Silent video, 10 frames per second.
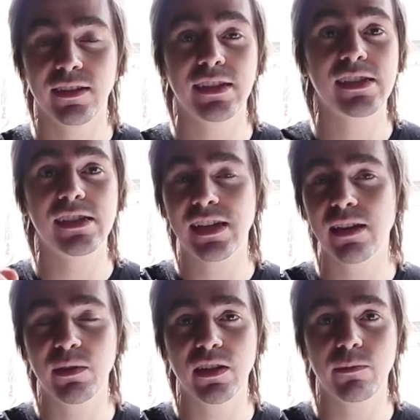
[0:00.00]
This is
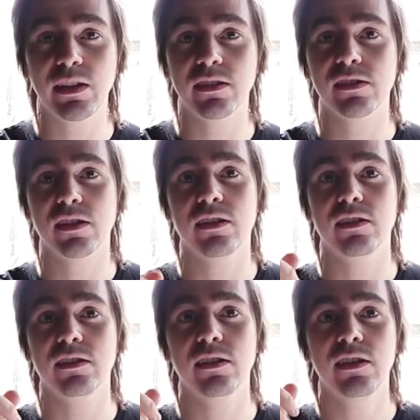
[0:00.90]
10 millimeters
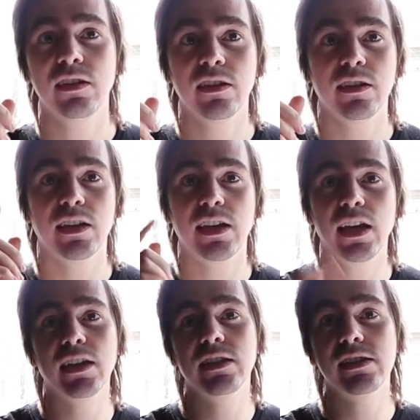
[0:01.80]
on the Canon